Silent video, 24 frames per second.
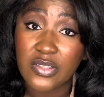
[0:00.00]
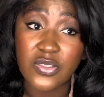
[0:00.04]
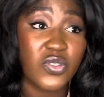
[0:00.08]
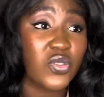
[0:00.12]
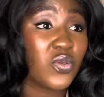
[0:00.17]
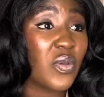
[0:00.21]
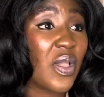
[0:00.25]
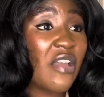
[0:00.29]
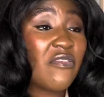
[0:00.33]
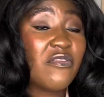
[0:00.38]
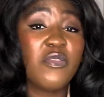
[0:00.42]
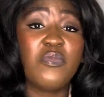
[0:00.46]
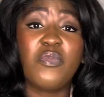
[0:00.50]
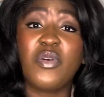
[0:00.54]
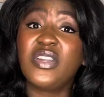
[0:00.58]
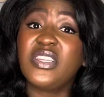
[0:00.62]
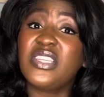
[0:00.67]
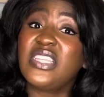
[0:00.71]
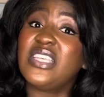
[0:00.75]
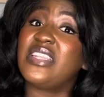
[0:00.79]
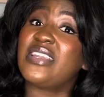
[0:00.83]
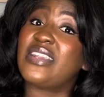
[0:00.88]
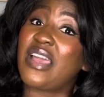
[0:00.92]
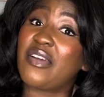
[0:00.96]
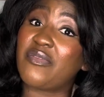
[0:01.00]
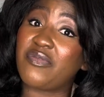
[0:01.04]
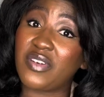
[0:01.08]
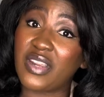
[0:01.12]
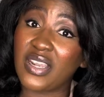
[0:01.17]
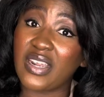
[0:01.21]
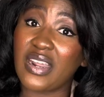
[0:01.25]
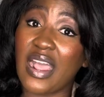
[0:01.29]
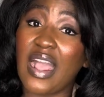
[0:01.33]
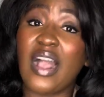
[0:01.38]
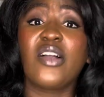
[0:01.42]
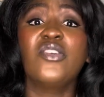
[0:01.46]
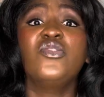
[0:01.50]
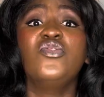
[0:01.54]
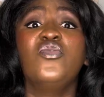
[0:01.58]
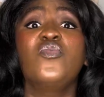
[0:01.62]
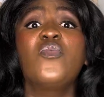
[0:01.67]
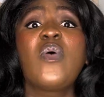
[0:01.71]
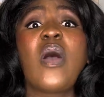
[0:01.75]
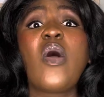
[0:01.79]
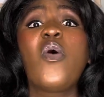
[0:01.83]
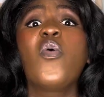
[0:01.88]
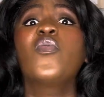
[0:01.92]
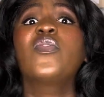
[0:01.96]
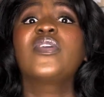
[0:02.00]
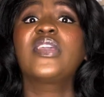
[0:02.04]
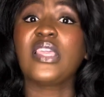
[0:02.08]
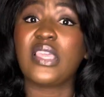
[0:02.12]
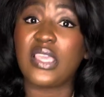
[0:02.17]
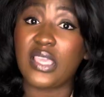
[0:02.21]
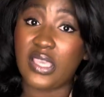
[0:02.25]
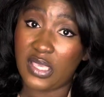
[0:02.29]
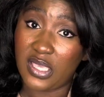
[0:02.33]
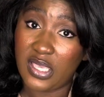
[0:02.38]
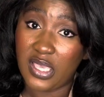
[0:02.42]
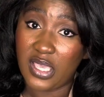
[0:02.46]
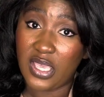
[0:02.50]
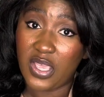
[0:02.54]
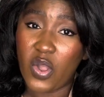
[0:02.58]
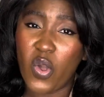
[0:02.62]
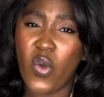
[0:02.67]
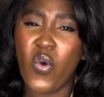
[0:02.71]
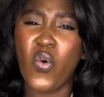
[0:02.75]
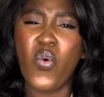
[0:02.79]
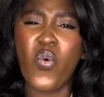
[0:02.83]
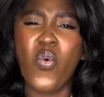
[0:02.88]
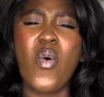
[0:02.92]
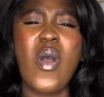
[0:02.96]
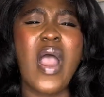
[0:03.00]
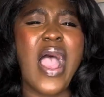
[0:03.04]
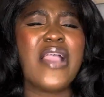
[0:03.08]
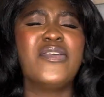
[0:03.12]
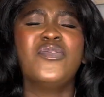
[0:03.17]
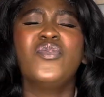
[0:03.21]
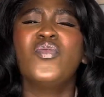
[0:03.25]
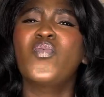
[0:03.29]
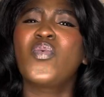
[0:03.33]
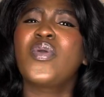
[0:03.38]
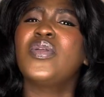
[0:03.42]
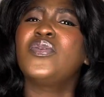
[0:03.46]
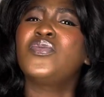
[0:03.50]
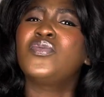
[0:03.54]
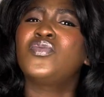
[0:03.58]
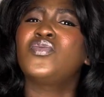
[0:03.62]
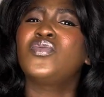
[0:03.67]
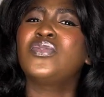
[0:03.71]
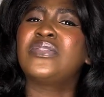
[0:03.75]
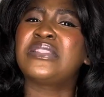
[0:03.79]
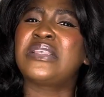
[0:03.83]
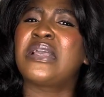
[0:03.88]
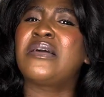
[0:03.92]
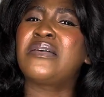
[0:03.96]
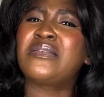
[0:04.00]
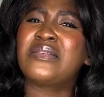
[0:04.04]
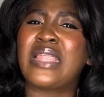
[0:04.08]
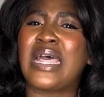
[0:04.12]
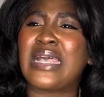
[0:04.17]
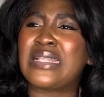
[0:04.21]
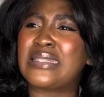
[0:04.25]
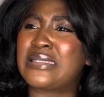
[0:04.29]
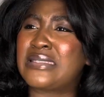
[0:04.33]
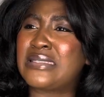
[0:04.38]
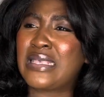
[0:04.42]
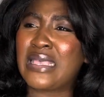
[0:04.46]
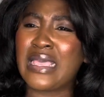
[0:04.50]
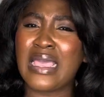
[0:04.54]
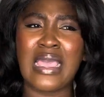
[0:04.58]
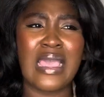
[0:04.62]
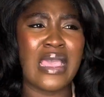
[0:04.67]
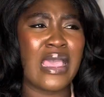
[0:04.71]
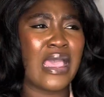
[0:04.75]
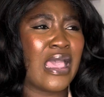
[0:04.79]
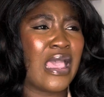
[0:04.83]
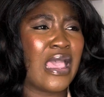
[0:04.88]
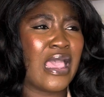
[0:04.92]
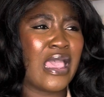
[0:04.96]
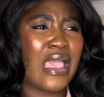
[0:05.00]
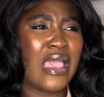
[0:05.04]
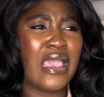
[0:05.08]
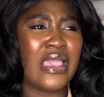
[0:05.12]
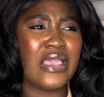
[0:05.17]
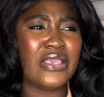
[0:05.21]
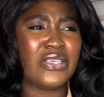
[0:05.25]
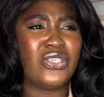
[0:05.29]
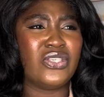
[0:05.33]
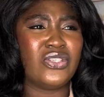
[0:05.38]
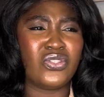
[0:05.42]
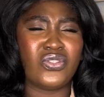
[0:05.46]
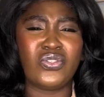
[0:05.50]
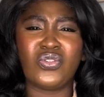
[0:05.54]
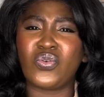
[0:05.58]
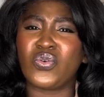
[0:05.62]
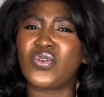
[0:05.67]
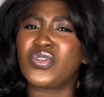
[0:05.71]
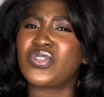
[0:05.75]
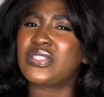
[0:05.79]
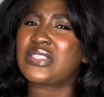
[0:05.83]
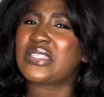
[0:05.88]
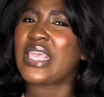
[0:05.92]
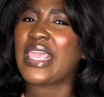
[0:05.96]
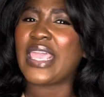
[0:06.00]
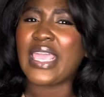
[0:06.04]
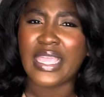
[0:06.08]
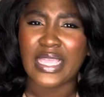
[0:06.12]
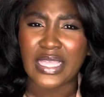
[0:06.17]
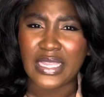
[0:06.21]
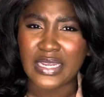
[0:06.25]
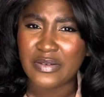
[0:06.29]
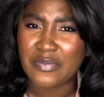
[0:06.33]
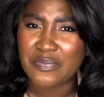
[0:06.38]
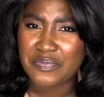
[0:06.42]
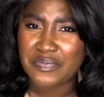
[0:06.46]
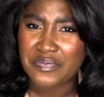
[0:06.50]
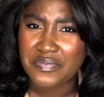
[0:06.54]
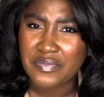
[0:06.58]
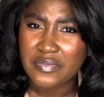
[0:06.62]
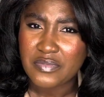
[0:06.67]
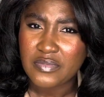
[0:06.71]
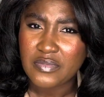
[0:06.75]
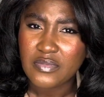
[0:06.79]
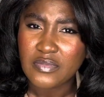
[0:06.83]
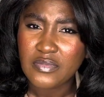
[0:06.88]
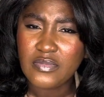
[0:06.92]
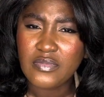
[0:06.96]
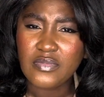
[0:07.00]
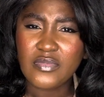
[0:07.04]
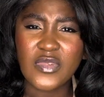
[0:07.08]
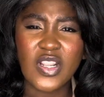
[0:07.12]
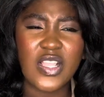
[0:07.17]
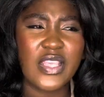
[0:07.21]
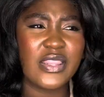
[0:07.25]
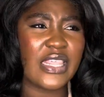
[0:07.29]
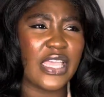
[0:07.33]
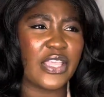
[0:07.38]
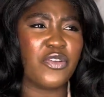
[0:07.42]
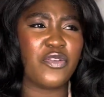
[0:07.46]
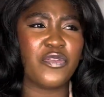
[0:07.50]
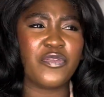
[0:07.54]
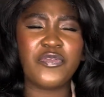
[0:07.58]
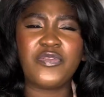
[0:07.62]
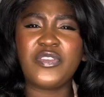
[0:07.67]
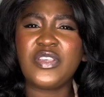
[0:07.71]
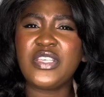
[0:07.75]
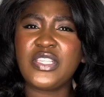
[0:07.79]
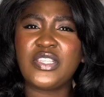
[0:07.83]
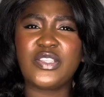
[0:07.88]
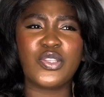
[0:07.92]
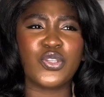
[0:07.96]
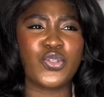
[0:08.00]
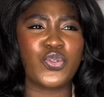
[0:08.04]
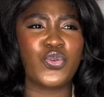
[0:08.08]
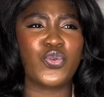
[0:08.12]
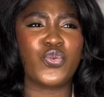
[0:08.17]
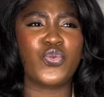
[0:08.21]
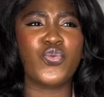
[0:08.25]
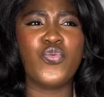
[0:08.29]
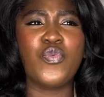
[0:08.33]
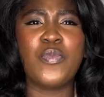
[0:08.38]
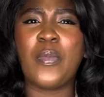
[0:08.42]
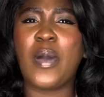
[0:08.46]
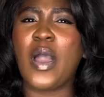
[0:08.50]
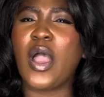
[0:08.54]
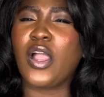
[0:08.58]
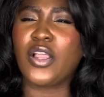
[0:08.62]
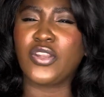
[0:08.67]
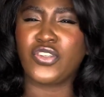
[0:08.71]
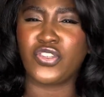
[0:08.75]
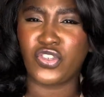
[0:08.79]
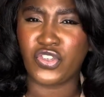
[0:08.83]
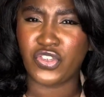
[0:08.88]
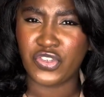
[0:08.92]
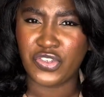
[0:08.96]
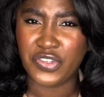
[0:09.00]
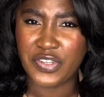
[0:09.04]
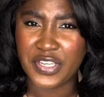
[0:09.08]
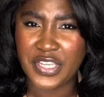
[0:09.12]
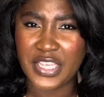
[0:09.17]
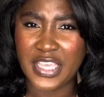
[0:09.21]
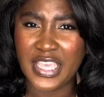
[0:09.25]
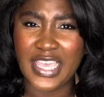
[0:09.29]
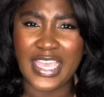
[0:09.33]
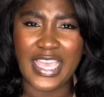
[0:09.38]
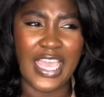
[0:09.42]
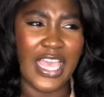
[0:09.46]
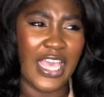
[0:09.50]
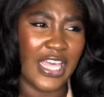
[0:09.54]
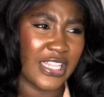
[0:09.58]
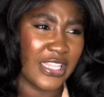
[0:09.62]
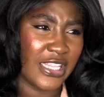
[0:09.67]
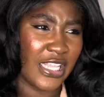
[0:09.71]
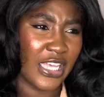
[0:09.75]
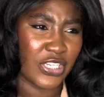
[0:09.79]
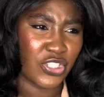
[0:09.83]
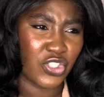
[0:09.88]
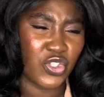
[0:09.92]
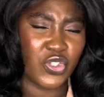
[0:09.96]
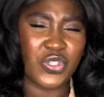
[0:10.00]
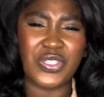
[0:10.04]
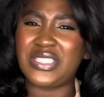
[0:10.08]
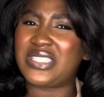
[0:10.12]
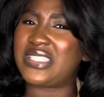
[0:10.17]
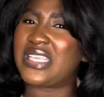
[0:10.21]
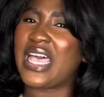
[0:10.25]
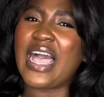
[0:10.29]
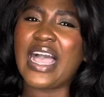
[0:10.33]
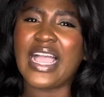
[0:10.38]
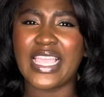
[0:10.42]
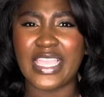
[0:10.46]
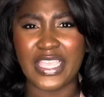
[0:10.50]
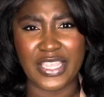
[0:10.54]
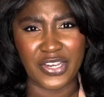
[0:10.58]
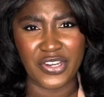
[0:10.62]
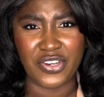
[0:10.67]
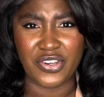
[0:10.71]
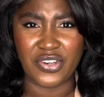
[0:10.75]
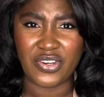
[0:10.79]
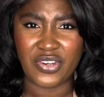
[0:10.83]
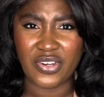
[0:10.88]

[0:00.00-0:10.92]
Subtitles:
To everybody in Africa, you are okay. Who are you going to tell that you're scared, that your fees are too much, that you're tired,